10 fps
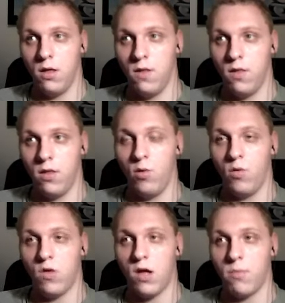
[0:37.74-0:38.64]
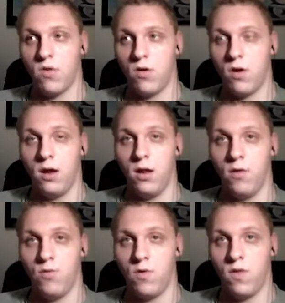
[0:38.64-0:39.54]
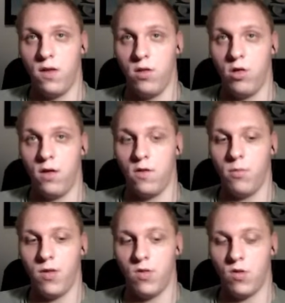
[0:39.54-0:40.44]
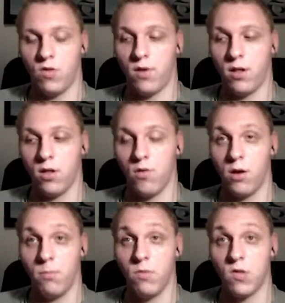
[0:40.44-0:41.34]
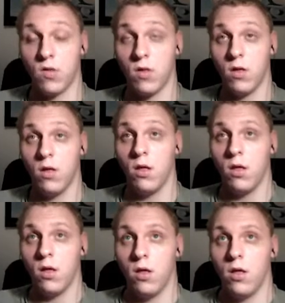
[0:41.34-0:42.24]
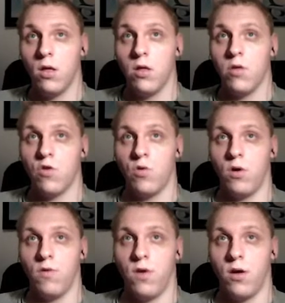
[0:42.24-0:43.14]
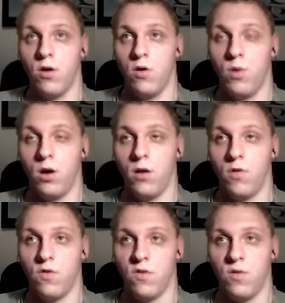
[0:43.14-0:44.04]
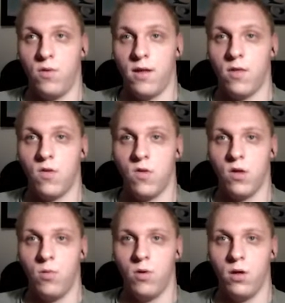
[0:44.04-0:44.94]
those apps are ideal for teaching the basics of algorithms. So I figured why not just do that. So